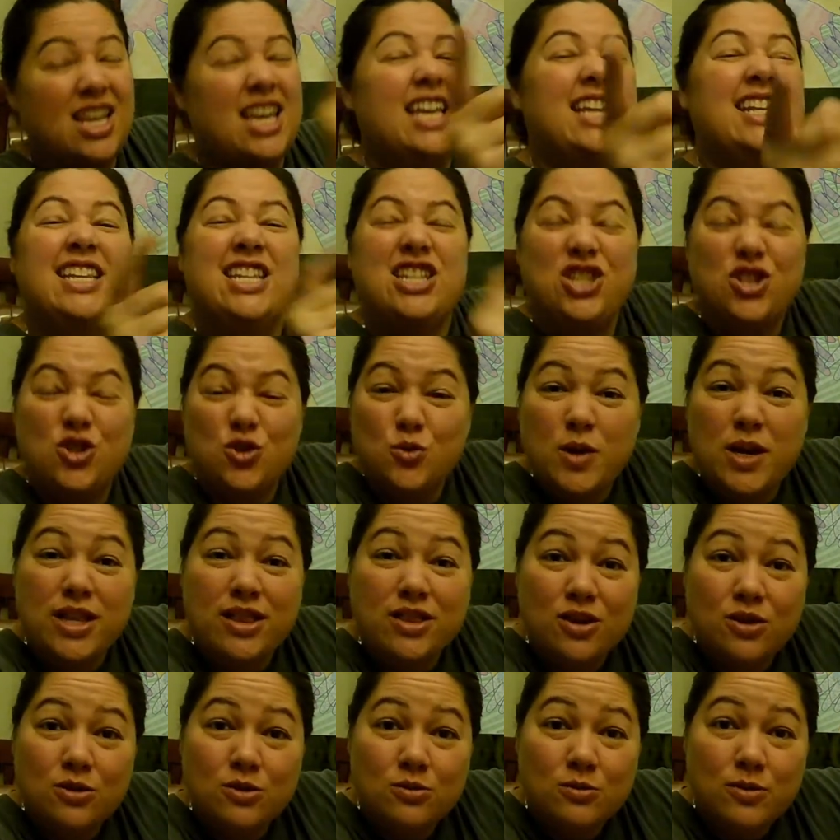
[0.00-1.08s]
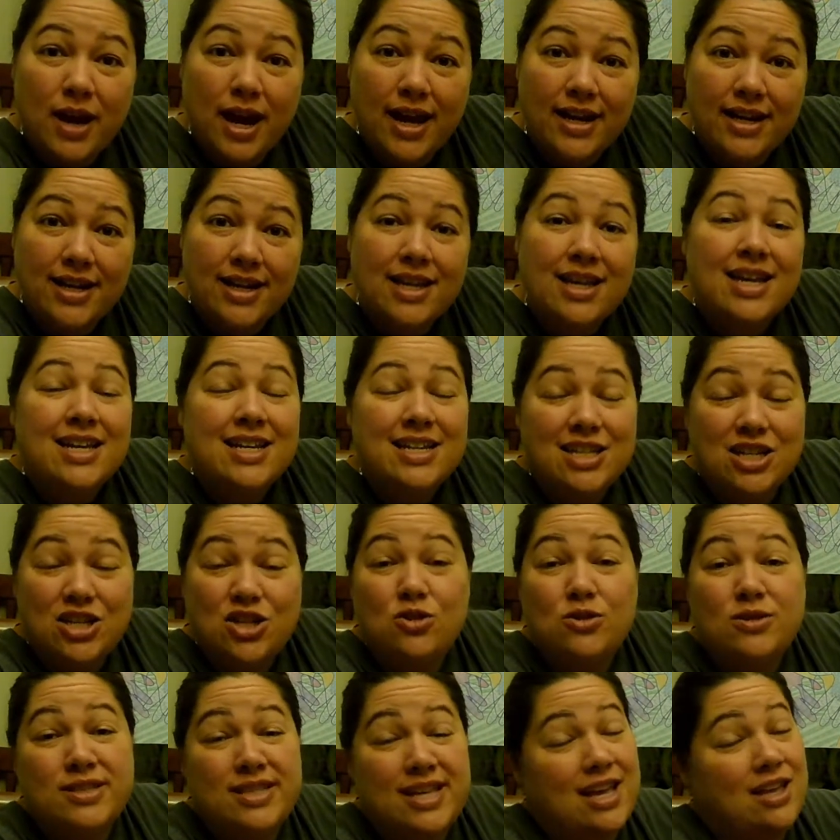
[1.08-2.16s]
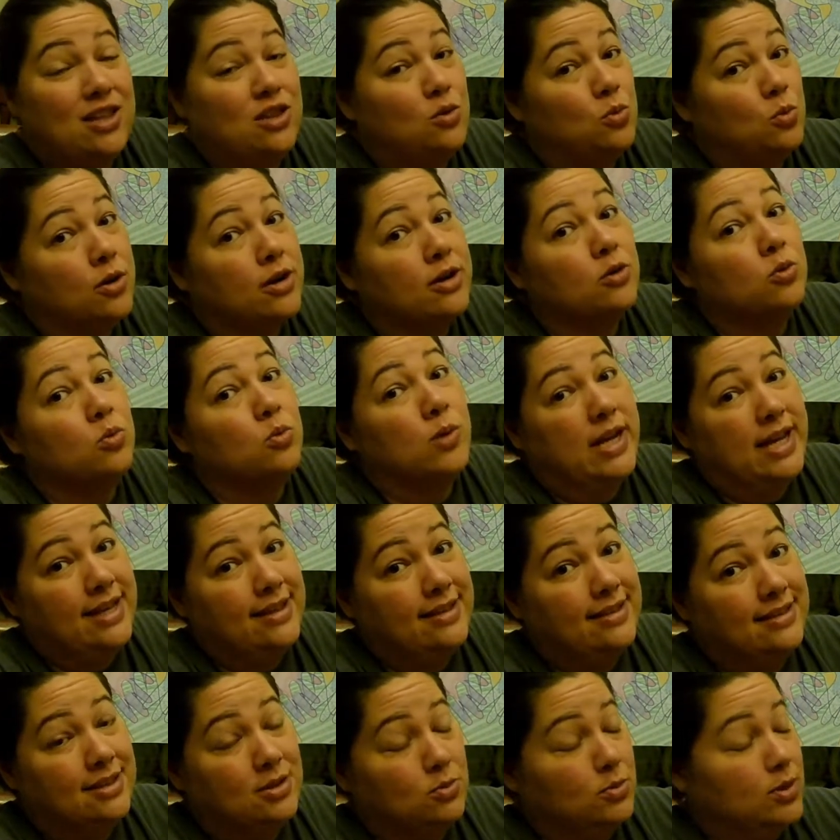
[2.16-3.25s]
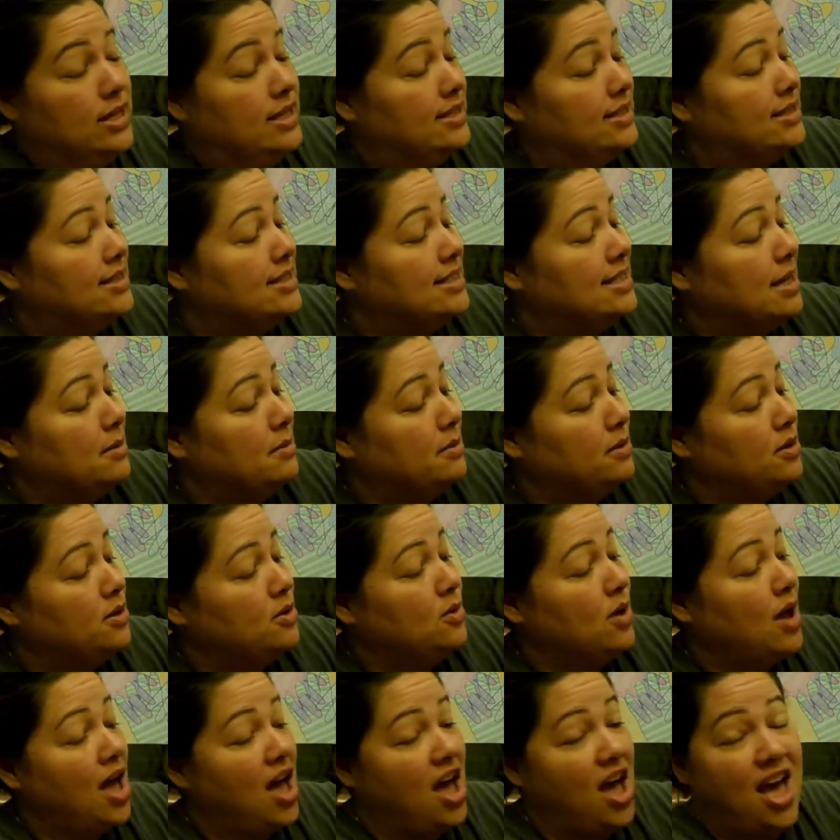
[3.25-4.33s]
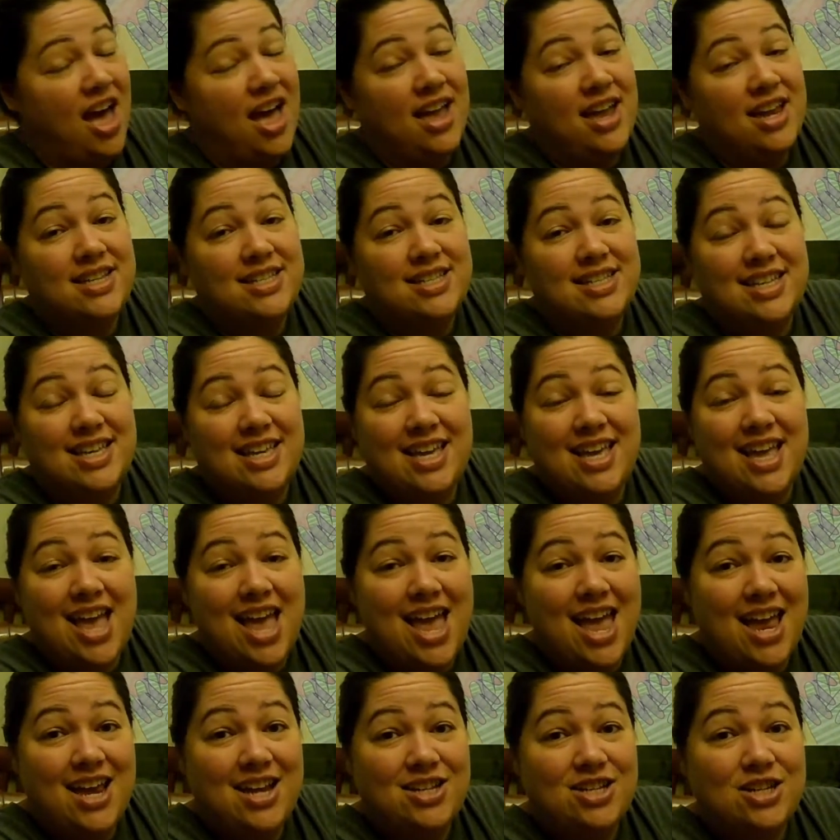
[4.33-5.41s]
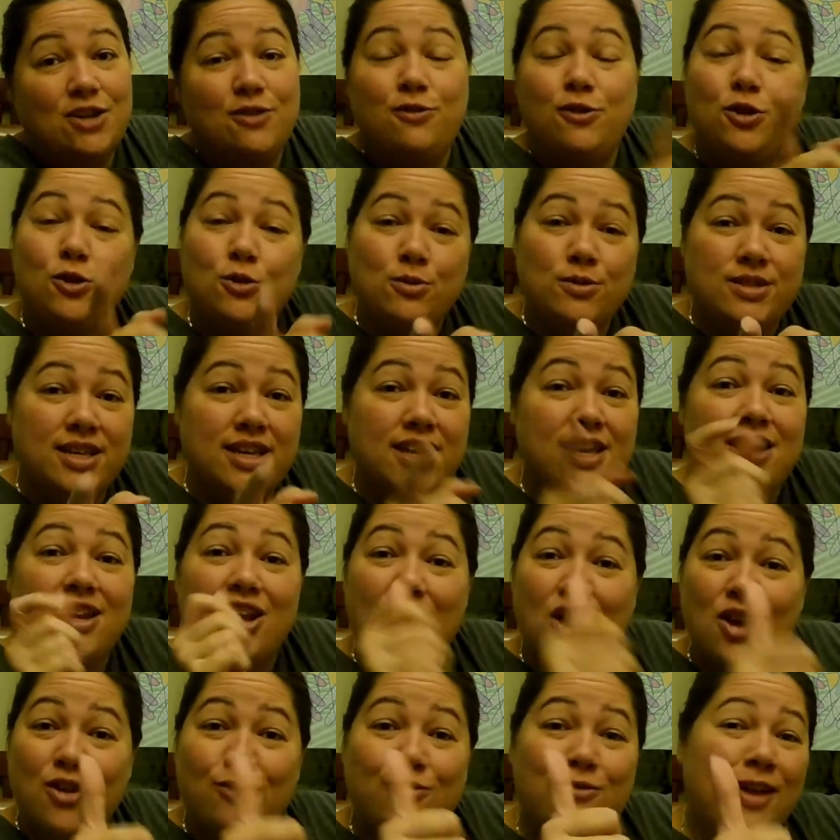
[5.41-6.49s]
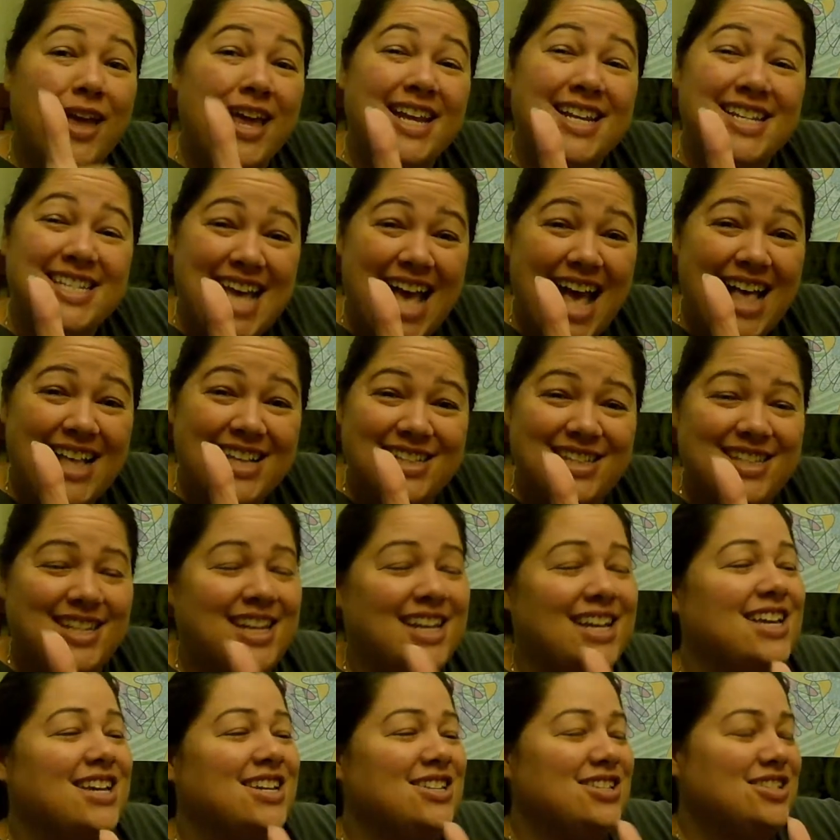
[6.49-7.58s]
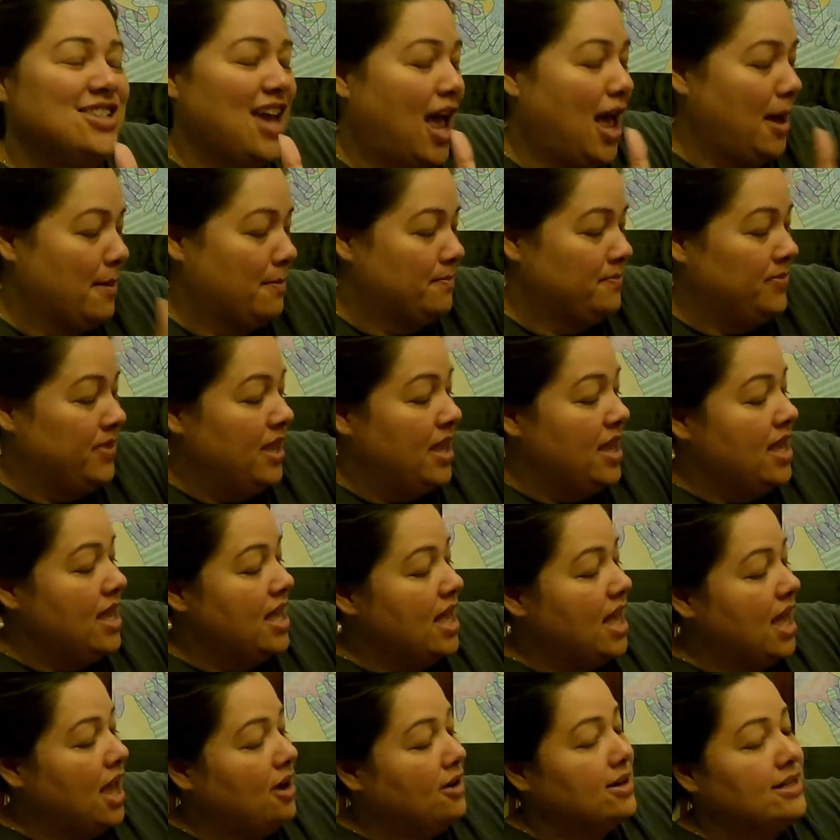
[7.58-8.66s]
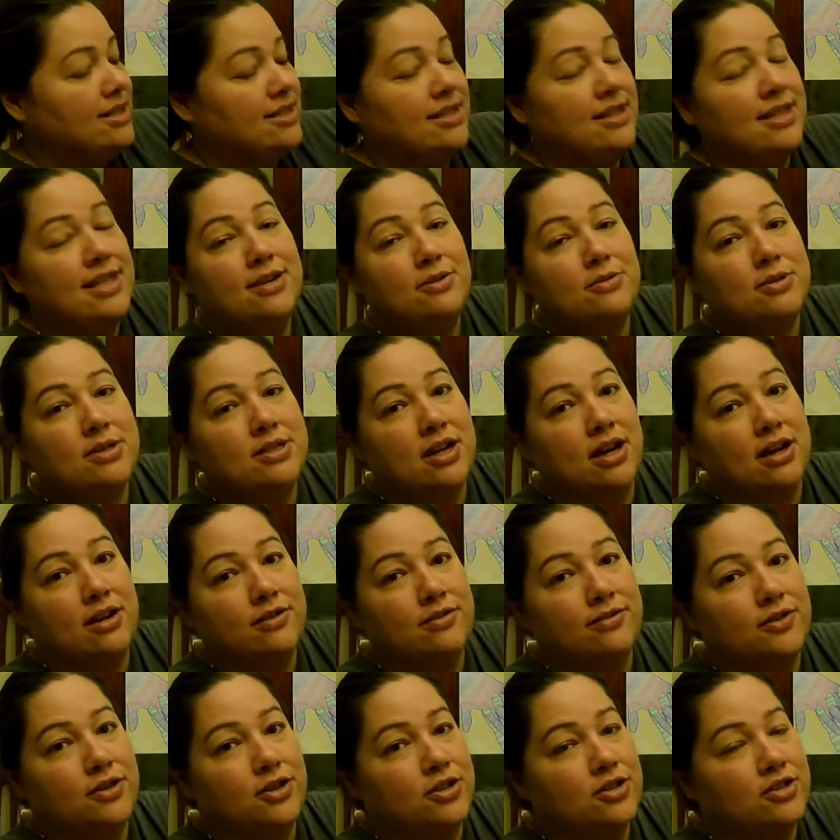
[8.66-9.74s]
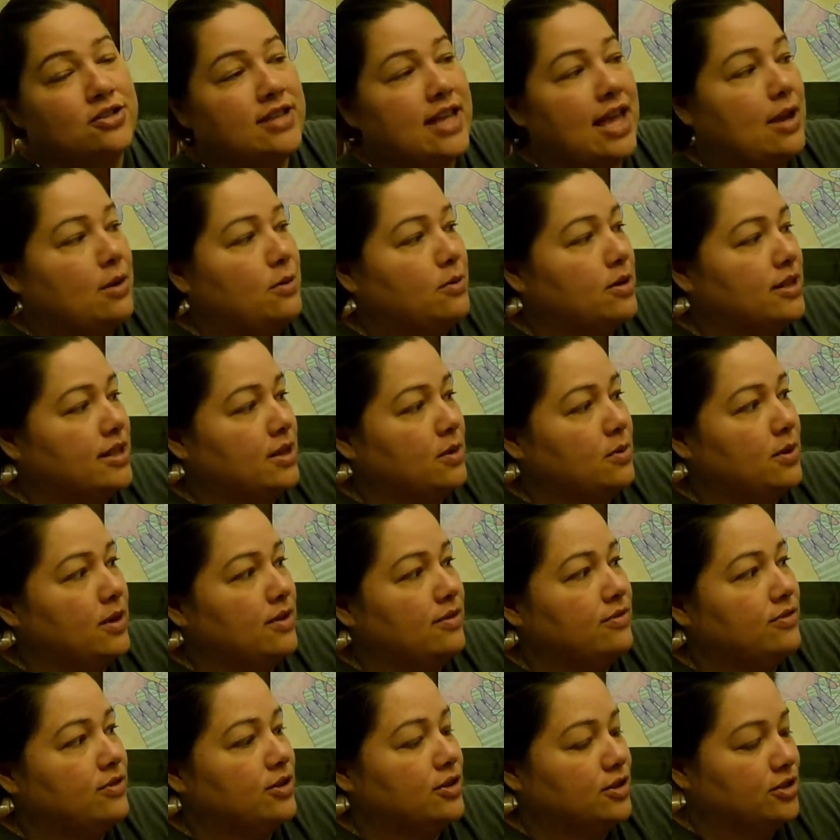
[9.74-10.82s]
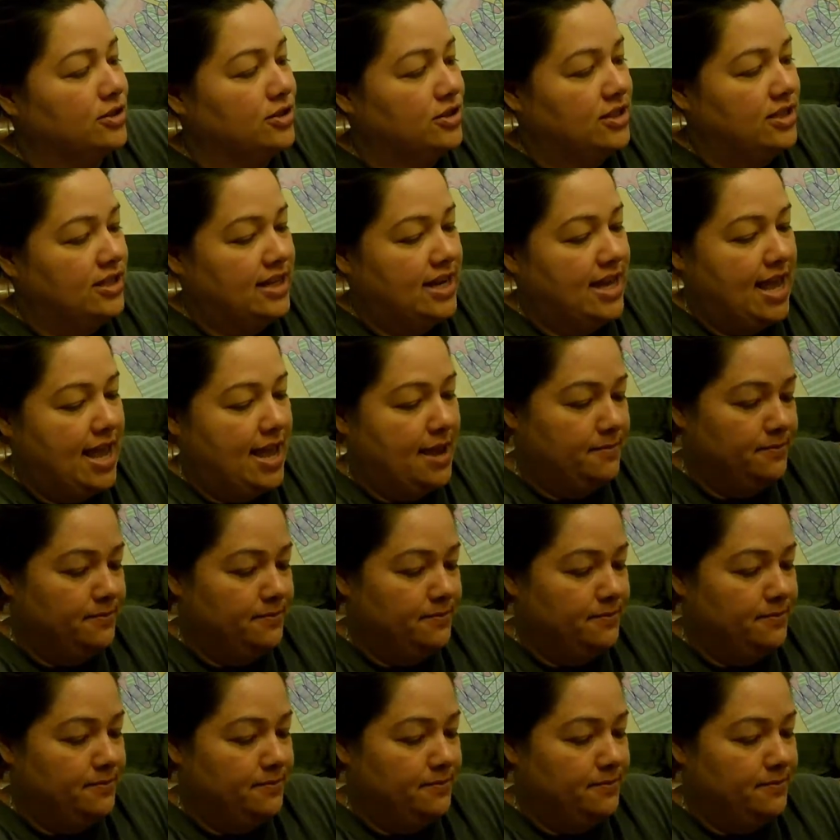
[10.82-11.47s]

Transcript: Did you get those right? Did you say the word with is W-I-T-H? If you did, fantastic. Good job. All right, so there was our first sight word that we have learned today.